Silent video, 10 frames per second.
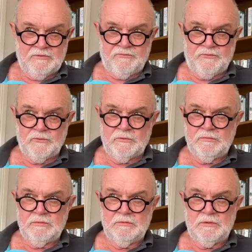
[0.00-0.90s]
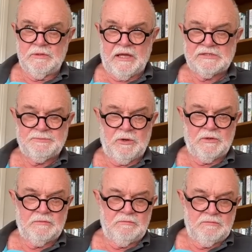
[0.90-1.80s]
full glass
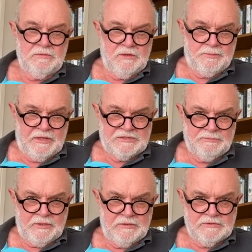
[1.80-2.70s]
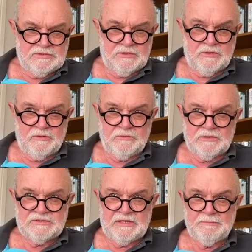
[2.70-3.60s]
molded, you know, production boat.
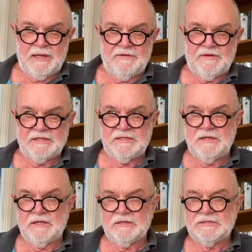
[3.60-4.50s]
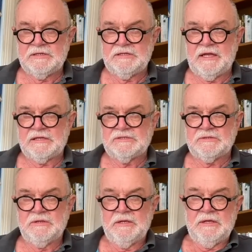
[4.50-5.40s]
So some may have had teak decks
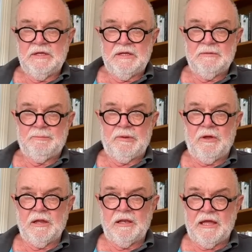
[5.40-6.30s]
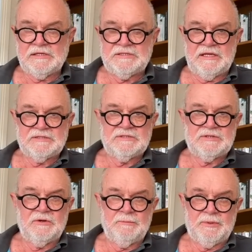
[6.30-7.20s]
and ply glass decks and
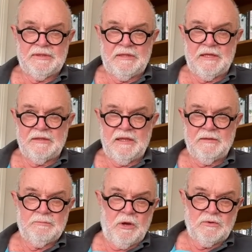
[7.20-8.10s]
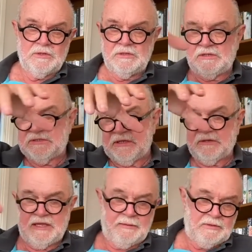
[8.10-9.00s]
so on, but and then a molded
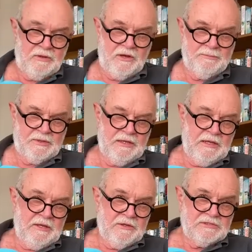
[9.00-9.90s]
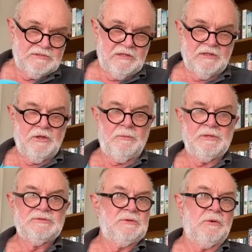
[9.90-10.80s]
center cabin line. But those little
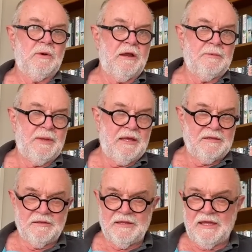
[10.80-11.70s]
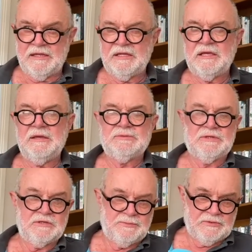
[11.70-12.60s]
anomalies we're not worried about. You know, they had heaps
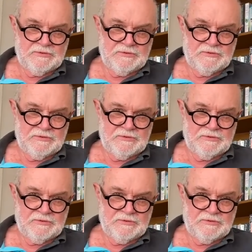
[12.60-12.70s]
of those